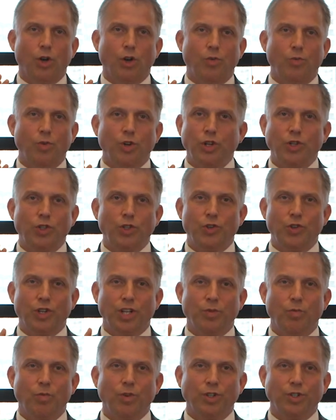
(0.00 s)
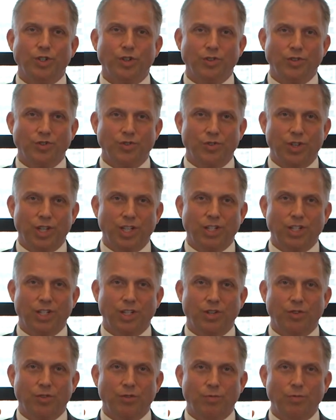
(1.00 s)
We're not talking one contract.
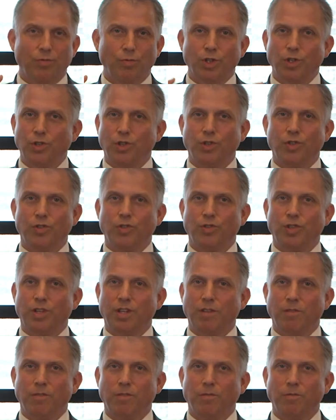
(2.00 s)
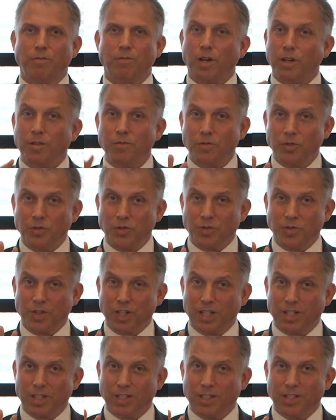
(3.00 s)
We're not talking 5
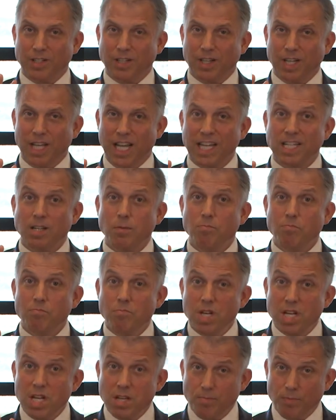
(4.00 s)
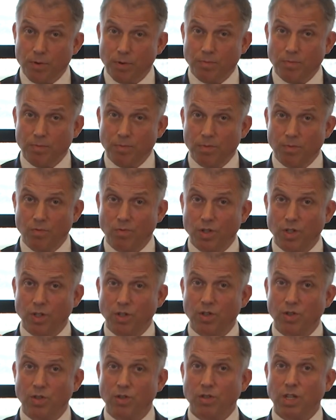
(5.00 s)
contracts. At a minimum, we're
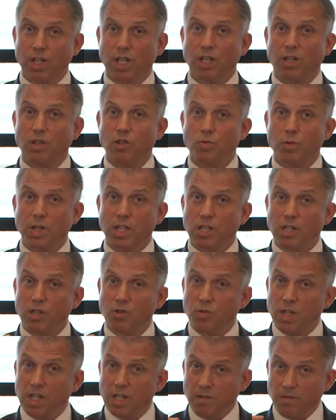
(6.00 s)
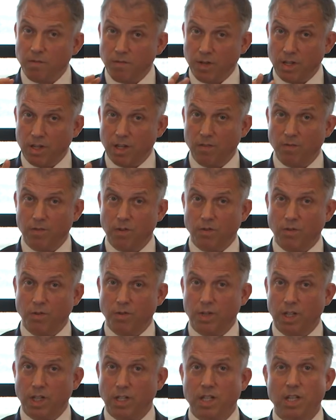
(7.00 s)
talking 20-25
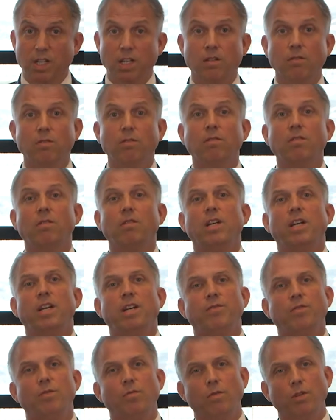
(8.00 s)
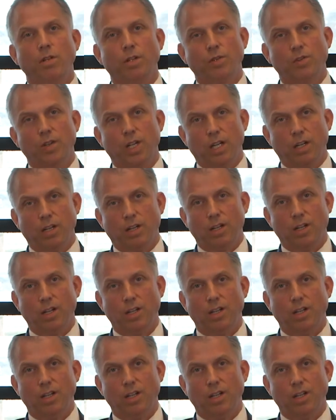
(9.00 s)
contracts, and they all have to work together.